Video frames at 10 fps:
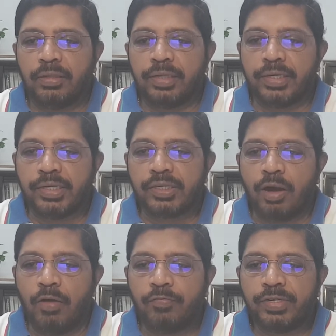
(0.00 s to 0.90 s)
that is
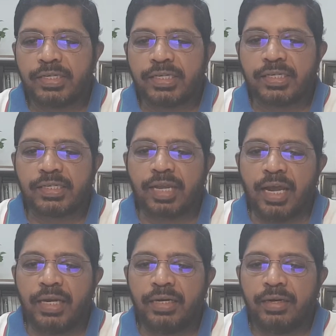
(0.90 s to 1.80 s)
often set
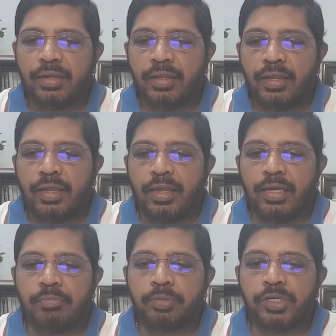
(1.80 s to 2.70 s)
aside
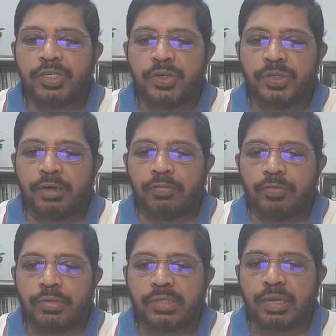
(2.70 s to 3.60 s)
in pursuit of
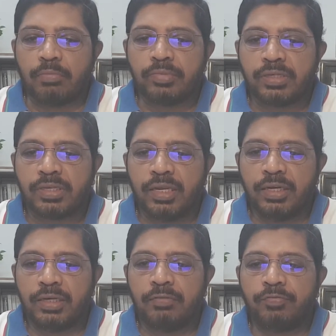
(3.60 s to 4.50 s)
some
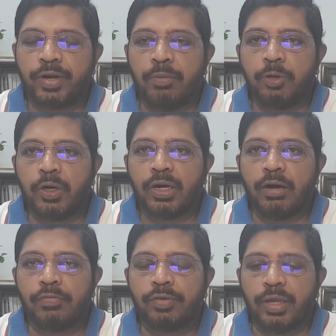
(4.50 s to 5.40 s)
single framework
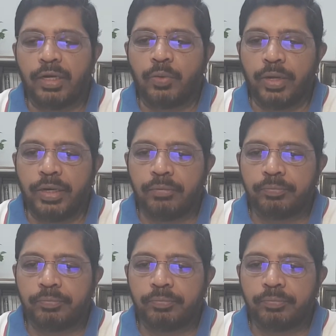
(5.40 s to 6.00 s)
of inquiry.